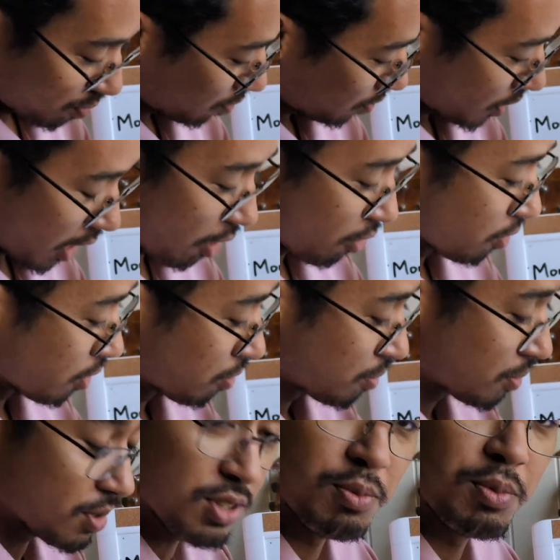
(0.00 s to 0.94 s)
I don't know,
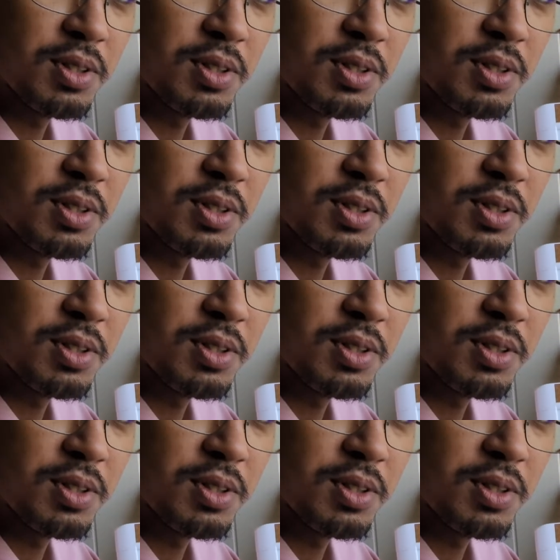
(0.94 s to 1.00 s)
something